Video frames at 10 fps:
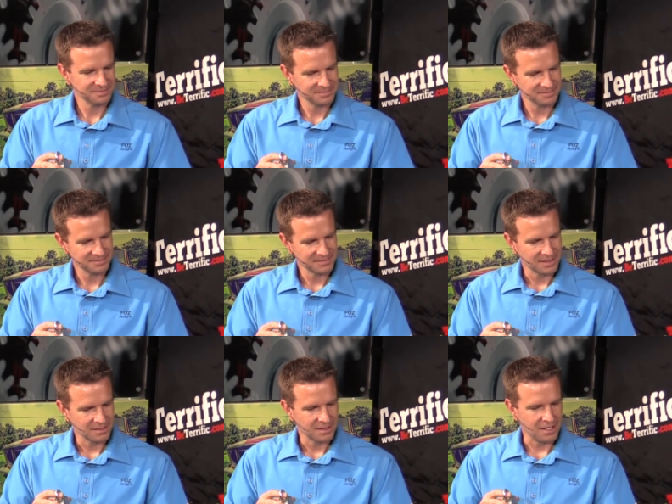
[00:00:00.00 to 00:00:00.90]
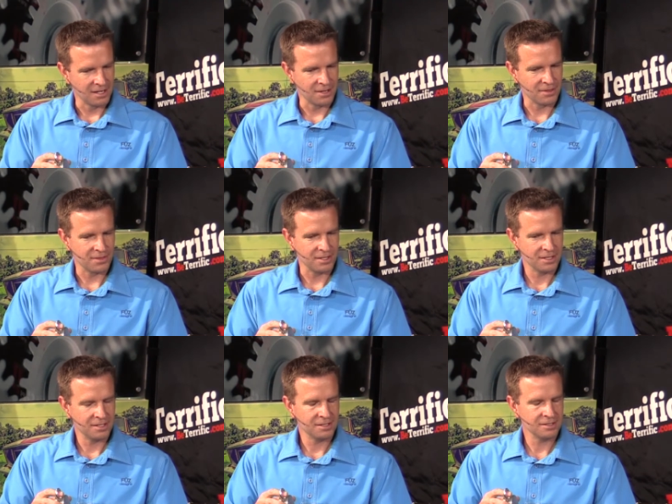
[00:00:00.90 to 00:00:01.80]
any kids? Uh,
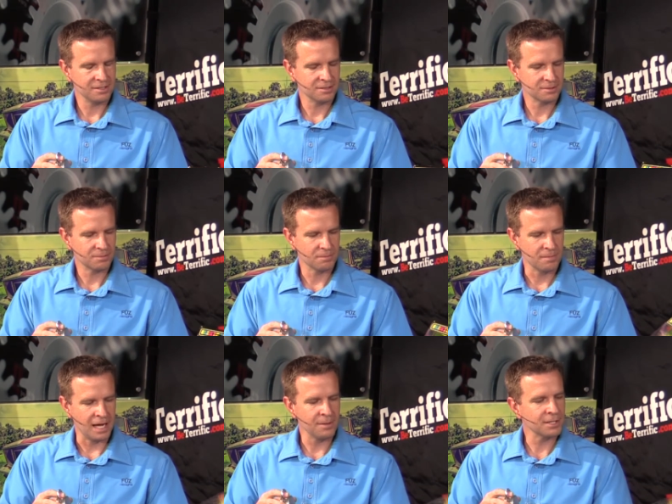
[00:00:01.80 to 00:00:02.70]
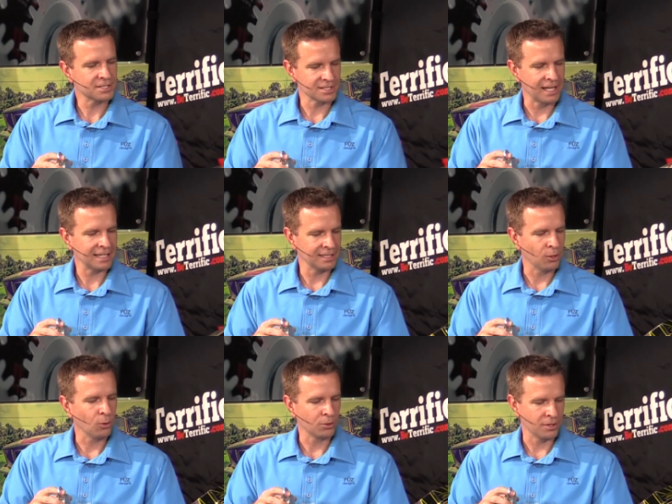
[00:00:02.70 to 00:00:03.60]
they're maybe
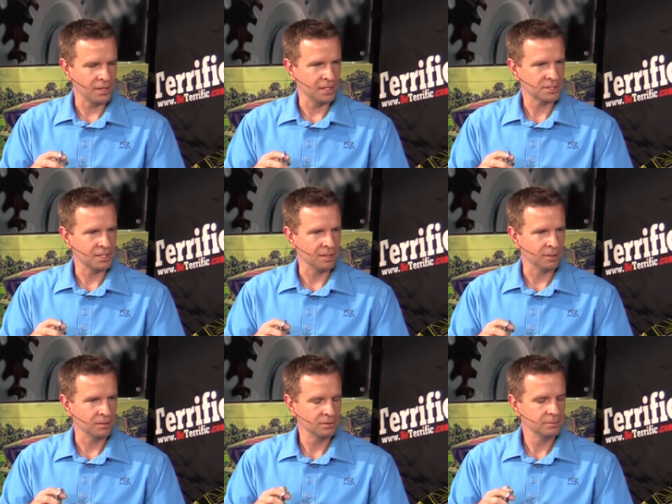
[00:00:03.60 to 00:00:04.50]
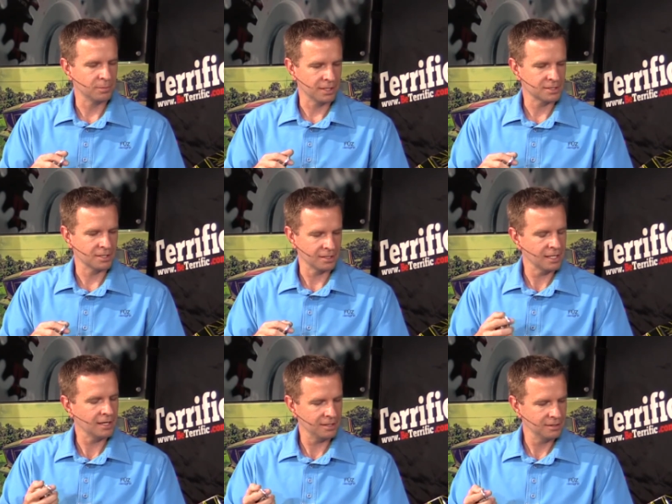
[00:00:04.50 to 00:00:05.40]
slightly older than this demo. Okay. But, uh, but
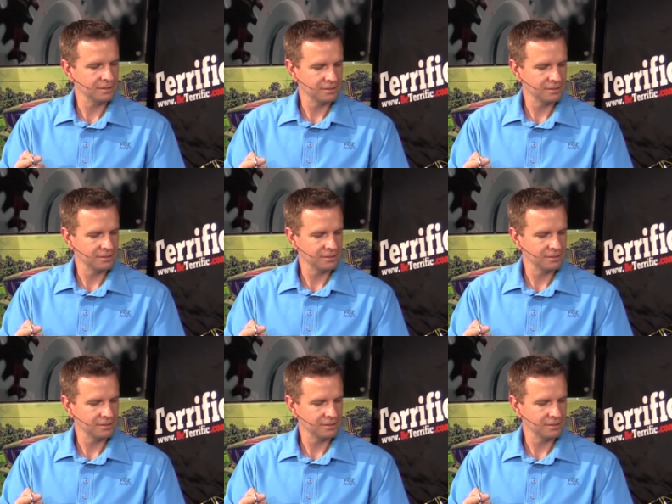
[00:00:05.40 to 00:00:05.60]
yeah. I'll tell you